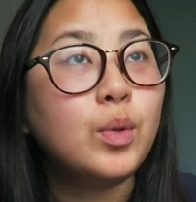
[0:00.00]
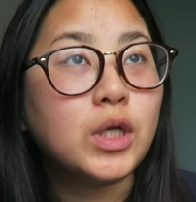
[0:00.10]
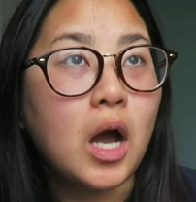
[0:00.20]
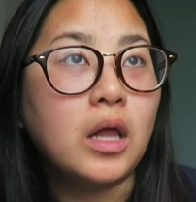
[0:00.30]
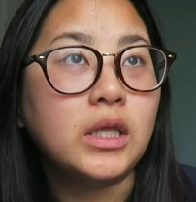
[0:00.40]

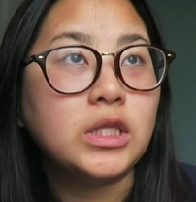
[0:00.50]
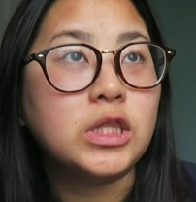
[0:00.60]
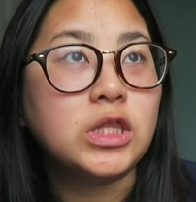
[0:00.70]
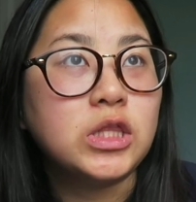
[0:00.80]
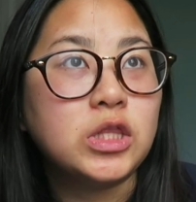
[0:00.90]
would call it
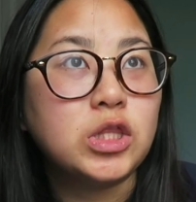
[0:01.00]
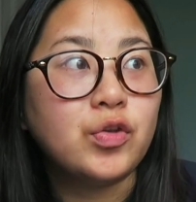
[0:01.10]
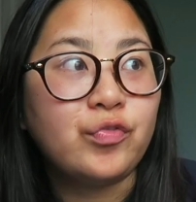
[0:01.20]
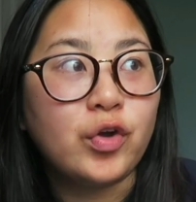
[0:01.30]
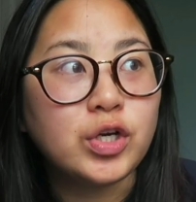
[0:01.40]

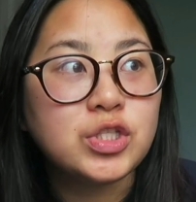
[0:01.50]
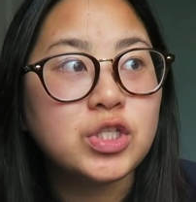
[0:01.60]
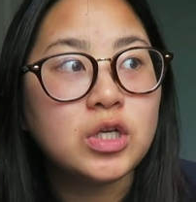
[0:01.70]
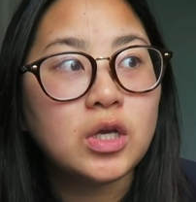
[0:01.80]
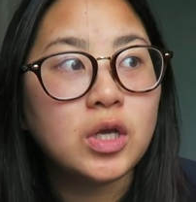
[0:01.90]
the
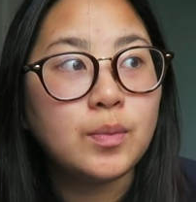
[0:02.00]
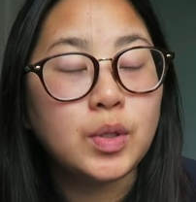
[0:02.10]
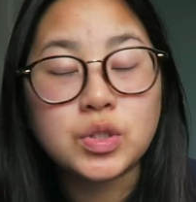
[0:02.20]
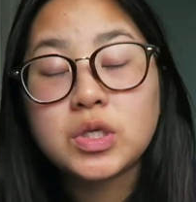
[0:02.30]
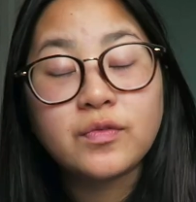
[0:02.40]
first
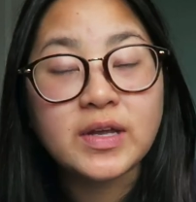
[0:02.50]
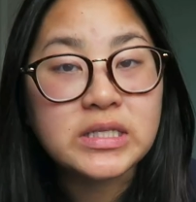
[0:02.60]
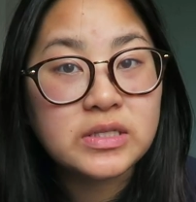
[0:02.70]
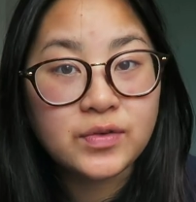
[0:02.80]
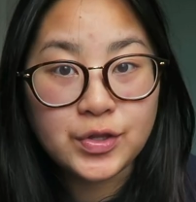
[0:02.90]
music
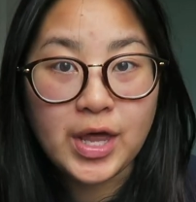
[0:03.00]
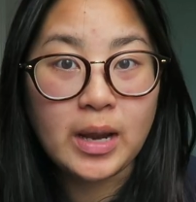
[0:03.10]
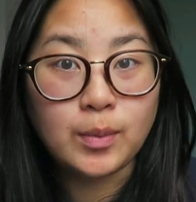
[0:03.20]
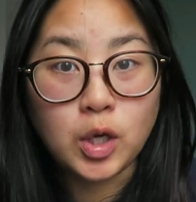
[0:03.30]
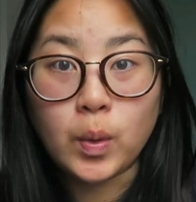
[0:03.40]
festival that
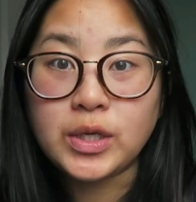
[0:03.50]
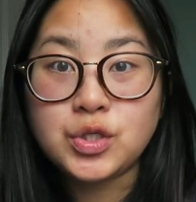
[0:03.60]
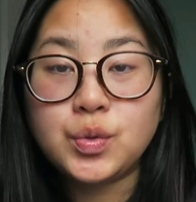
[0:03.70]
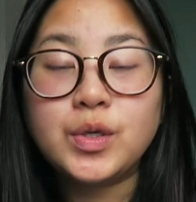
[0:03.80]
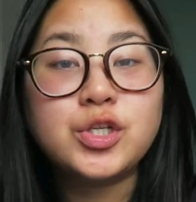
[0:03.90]
I'm going
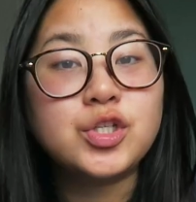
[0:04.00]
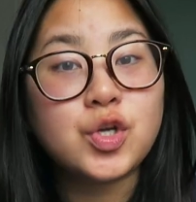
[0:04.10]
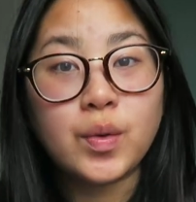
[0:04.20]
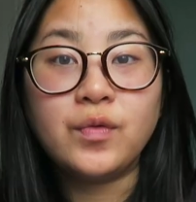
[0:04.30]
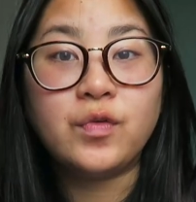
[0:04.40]
to. We're just
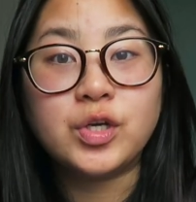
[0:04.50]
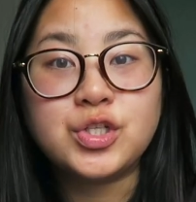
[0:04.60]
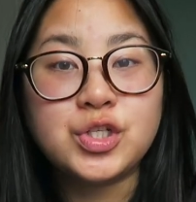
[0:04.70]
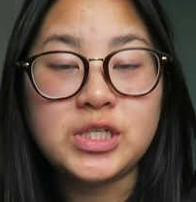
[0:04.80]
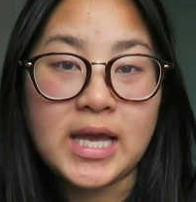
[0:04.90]
going for it
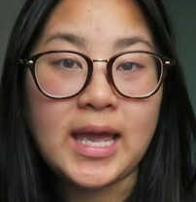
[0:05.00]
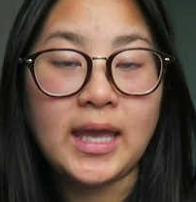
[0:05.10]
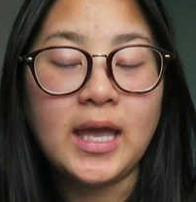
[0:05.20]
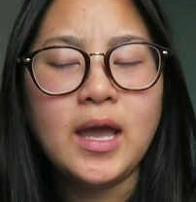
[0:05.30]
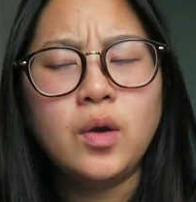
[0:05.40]

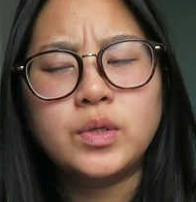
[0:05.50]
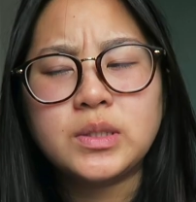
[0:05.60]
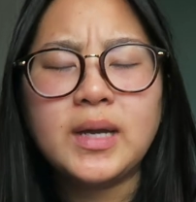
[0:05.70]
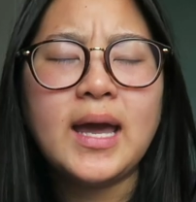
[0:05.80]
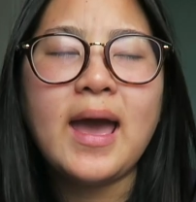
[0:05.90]
today, which
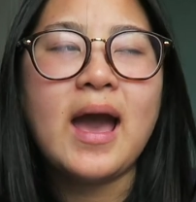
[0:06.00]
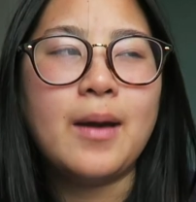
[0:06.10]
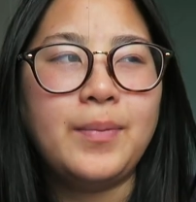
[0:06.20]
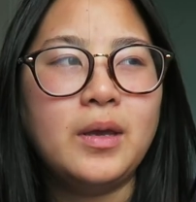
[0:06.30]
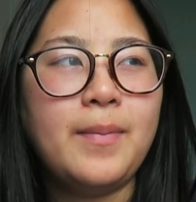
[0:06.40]
I'm kind of
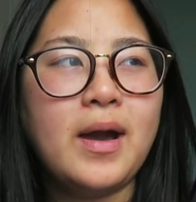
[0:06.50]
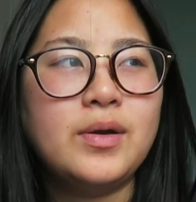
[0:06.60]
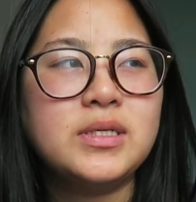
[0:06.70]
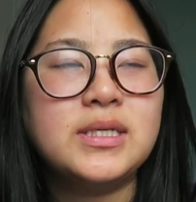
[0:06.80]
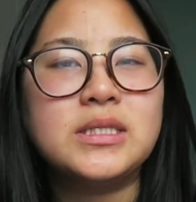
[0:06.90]
happy
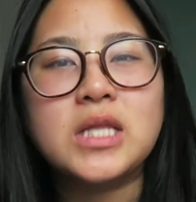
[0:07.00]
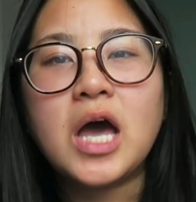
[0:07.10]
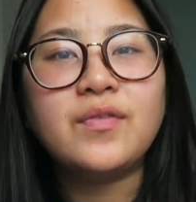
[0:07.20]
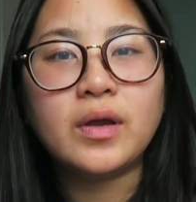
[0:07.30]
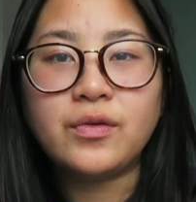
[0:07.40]
about. It's
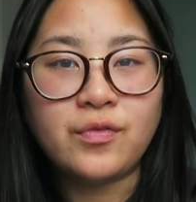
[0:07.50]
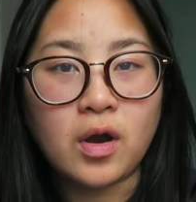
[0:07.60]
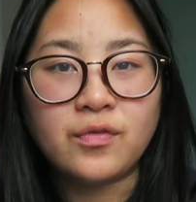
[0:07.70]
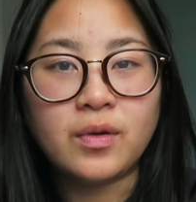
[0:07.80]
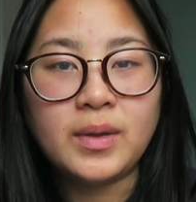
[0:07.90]
not very
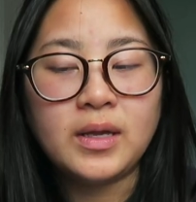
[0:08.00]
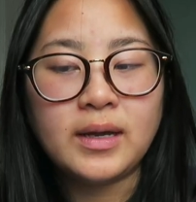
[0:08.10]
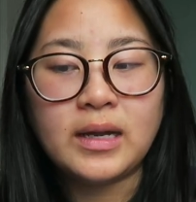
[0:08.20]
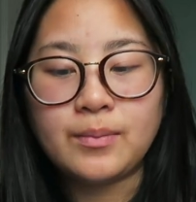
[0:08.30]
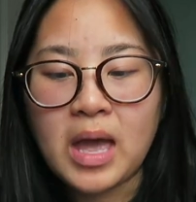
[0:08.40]
far from here
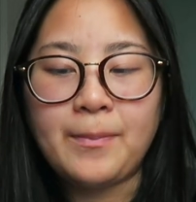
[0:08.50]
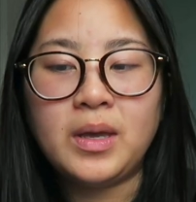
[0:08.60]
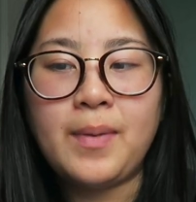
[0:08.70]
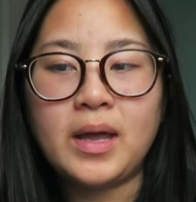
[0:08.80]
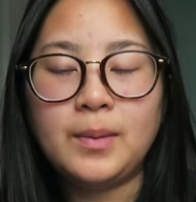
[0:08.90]
and I'm
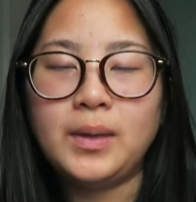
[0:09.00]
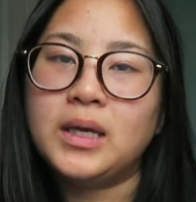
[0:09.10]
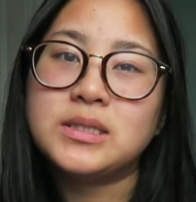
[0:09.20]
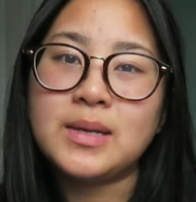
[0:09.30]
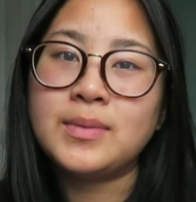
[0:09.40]
happy about it
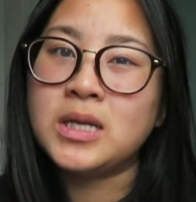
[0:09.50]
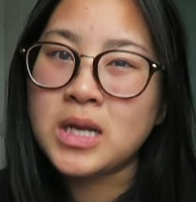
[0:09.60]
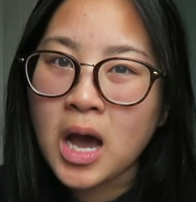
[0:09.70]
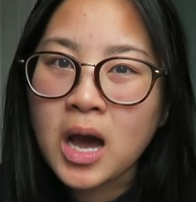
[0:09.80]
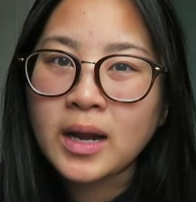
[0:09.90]
because I'm
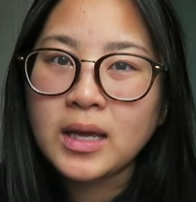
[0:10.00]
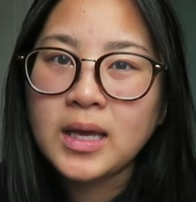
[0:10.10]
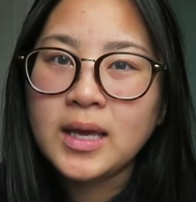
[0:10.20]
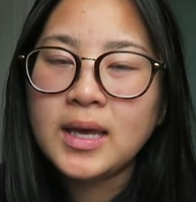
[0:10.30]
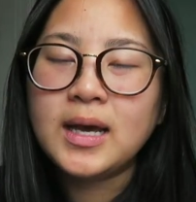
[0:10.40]
not
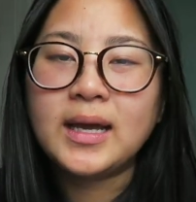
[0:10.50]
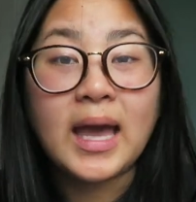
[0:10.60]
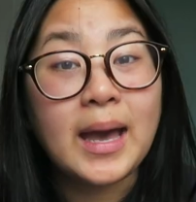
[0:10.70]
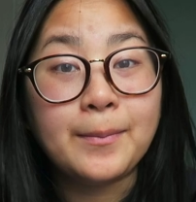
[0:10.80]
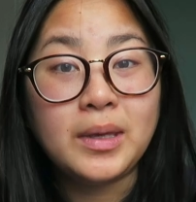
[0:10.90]
a
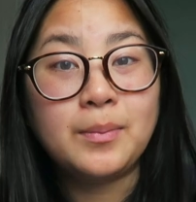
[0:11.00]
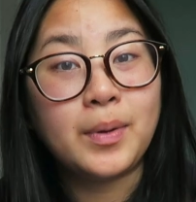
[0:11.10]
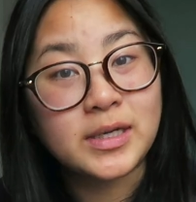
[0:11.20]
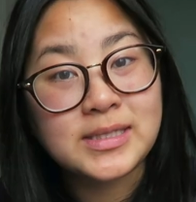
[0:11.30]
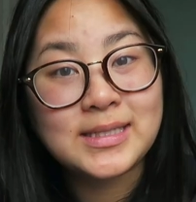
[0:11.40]
camping
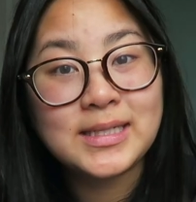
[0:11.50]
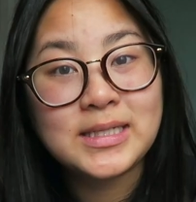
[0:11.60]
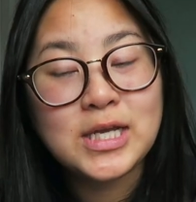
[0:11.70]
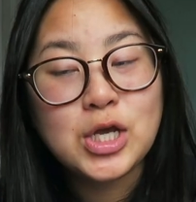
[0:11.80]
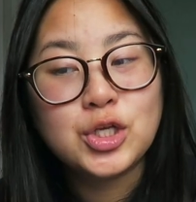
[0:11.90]

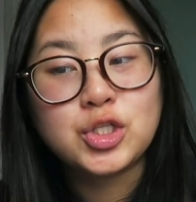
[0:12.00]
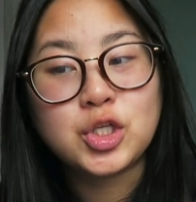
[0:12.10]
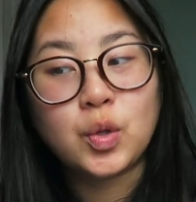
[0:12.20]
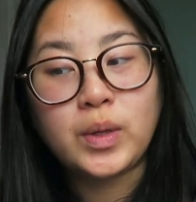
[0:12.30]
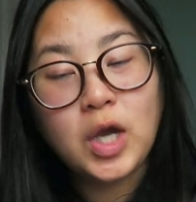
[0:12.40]
person.
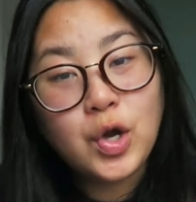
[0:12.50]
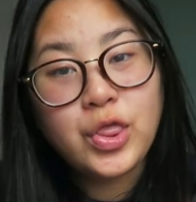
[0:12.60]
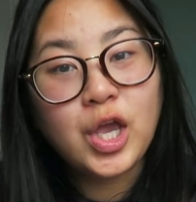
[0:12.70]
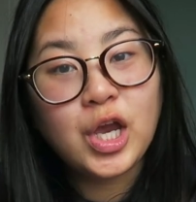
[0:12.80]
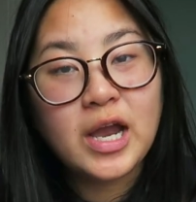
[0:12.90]
So we go
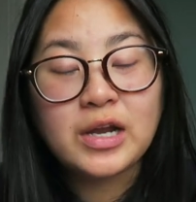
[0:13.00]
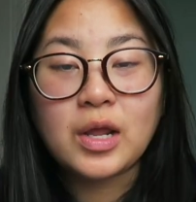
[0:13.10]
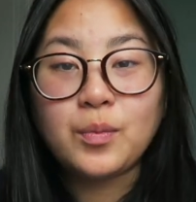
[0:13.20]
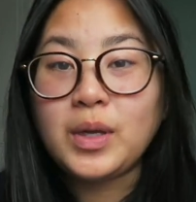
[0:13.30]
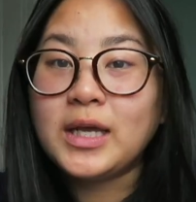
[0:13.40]
there and
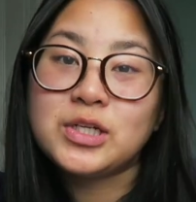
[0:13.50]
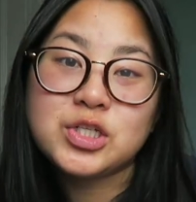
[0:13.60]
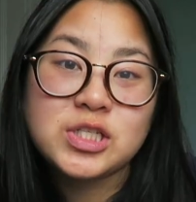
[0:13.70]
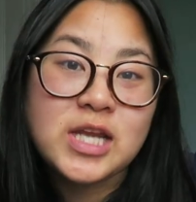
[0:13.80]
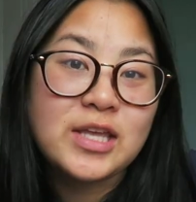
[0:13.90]
then we can
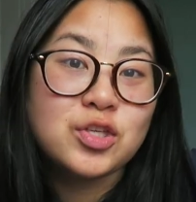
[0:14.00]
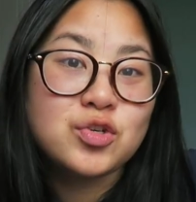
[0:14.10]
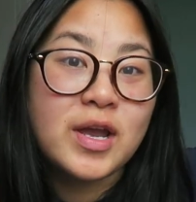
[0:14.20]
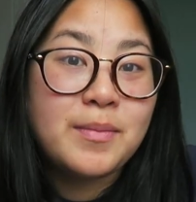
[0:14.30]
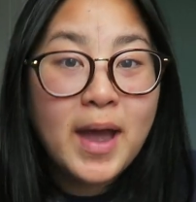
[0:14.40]
just take the
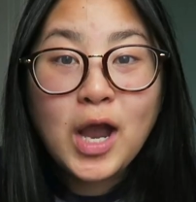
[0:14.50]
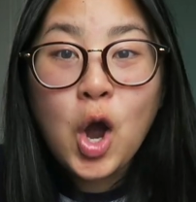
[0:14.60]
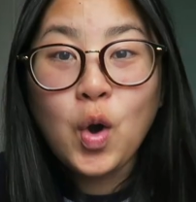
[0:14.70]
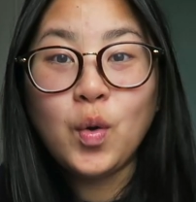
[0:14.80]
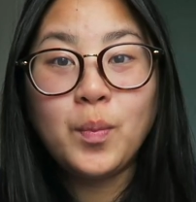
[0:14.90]
train back
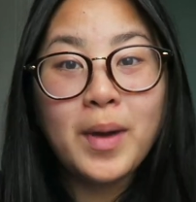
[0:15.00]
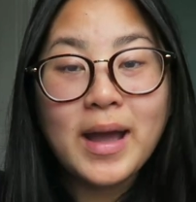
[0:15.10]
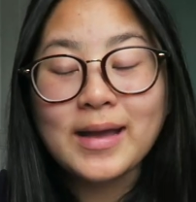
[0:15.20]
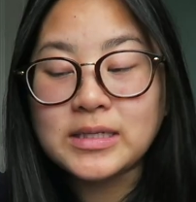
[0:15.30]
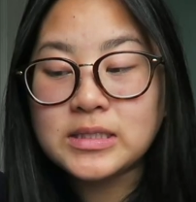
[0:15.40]
home
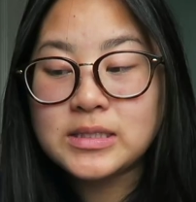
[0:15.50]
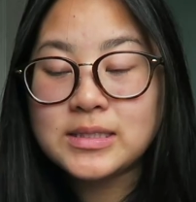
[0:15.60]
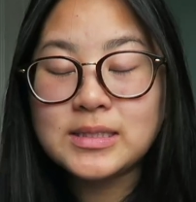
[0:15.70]
and